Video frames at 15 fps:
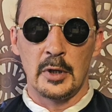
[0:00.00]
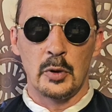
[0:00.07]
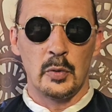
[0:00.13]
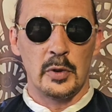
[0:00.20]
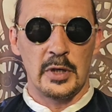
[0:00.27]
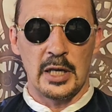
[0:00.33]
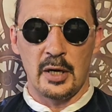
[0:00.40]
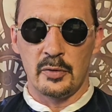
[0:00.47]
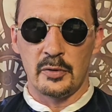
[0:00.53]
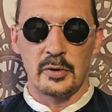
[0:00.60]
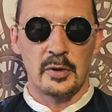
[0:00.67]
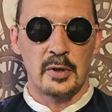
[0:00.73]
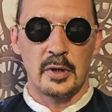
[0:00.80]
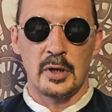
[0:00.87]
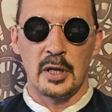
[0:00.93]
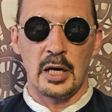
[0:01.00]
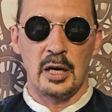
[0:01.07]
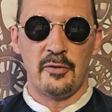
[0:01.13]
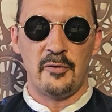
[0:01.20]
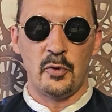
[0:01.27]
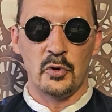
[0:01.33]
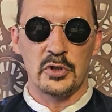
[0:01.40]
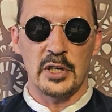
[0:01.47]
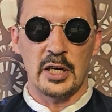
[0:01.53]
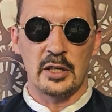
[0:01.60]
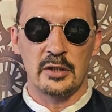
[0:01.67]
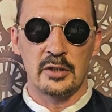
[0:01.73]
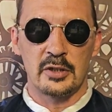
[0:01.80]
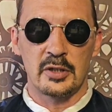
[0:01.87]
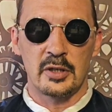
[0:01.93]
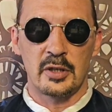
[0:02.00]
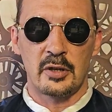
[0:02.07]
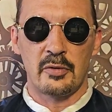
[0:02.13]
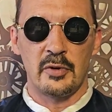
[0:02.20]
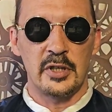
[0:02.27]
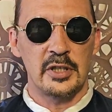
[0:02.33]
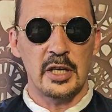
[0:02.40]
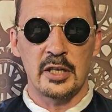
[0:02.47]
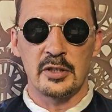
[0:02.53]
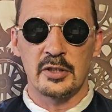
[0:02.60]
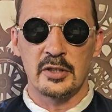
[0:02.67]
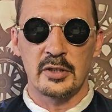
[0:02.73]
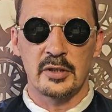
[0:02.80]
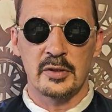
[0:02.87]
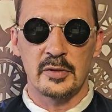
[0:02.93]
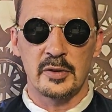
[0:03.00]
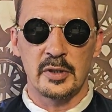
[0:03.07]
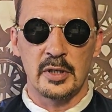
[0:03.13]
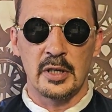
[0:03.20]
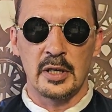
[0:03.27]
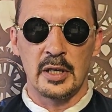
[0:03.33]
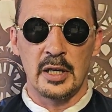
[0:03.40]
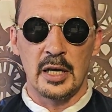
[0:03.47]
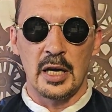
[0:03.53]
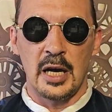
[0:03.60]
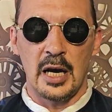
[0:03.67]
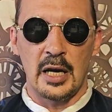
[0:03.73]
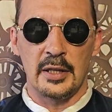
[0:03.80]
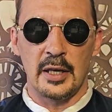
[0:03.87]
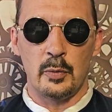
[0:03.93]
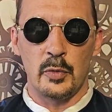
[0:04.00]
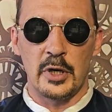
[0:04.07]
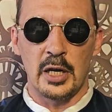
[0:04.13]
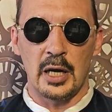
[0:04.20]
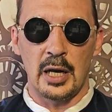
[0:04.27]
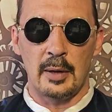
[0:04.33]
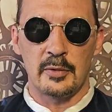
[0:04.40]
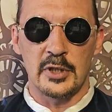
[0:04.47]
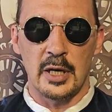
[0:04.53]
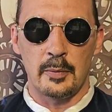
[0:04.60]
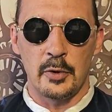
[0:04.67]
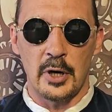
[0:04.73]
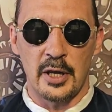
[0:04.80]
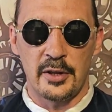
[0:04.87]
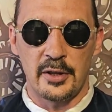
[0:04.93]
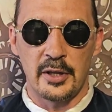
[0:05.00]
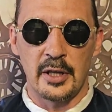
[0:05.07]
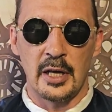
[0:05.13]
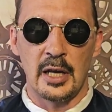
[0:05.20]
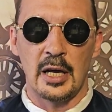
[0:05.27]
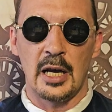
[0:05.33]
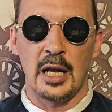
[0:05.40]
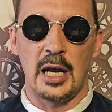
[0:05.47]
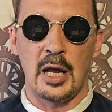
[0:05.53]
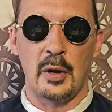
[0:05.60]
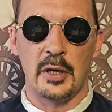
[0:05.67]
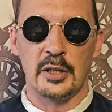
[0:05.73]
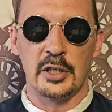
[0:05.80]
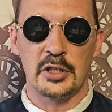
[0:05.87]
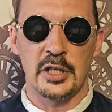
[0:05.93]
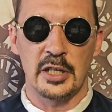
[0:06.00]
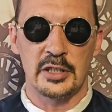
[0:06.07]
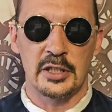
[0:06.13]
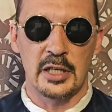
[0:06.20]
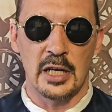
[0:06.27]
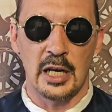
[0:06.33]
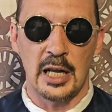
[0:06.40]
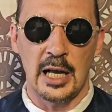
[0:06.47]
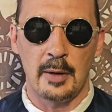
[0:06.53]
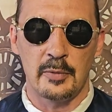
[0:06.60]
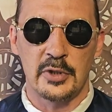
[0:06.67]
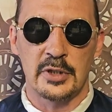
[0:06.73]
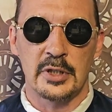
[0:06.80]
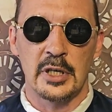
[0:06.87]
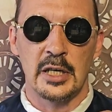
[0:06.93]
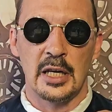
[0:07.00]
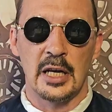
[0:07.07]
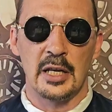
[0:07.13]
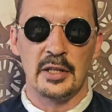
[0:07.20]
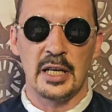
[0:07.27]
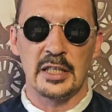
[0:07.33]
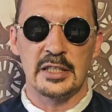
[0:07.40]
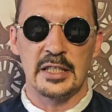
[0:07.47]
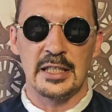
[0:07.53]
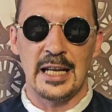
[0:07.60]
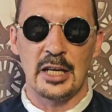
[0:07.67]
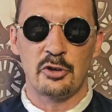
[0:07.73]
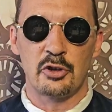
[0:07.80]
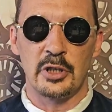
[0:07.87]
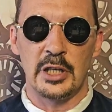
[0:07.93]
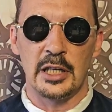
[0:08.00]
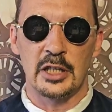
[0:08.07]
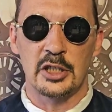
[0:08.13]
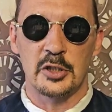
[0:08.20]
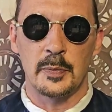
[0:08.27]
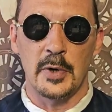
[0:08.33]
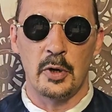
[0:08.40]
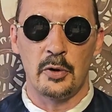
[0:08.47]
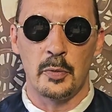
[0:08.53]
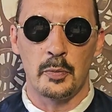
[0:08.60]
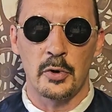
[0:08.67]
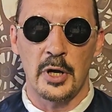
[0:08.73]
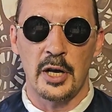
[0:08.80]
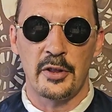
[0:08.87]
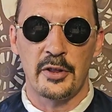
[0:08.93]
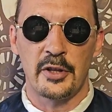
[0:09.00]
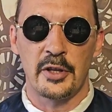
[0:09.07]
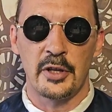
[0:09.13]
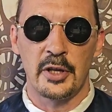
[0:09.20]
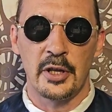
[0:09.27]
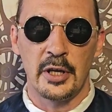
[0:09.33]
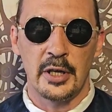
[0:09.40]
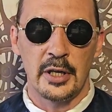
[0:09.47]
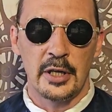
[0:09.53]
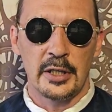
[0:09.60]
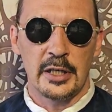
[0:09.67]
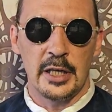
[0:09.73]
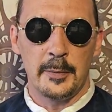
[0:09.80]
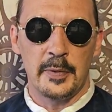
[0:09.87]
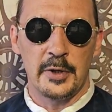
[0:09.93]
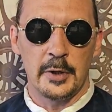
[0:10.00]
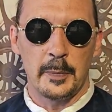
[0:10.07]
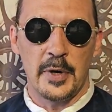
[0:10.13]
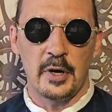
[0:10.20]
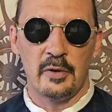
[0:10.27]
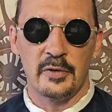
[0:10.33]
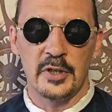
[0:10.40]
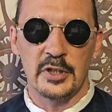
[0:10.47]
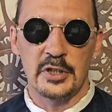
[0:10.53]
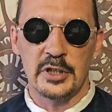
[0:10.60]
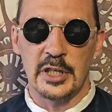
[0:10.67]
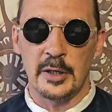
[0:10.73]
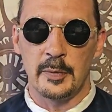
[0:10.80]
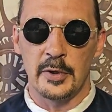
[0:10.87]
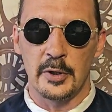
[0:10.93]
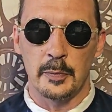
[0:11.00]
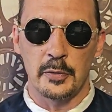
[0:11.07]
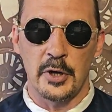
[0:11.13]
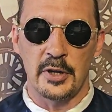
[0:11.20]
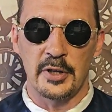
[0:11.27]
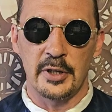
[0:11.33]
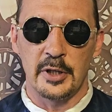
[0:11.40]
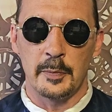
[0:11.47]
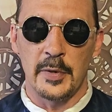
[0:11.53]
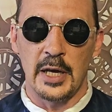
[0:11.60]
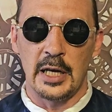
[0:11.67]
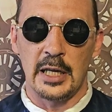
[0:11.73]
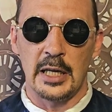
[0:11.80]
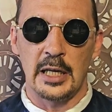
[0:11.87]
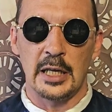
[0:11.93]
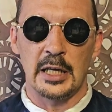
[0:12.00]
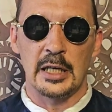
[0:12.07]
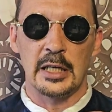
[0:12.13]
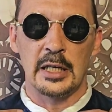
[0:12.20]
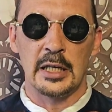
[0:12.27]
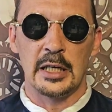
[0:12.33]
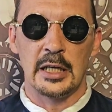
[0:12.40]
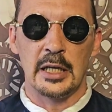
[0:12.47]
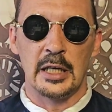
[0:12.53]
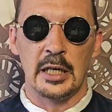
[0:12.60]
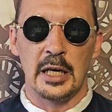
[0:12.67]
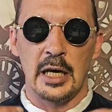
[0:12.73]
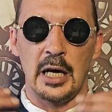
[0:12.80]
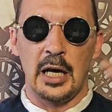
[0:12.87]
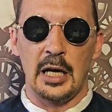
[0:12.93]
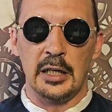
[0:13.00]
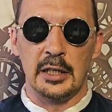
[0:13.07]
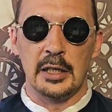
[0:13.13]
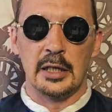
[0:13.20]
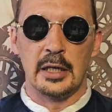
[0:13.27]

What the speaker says: We count our 4 seconds, 3 seconds, and then we collapse our breath allowing the chest to collapse, and that to naturally expel the breath, keeping the pelvis, keeping the breath in the belly, and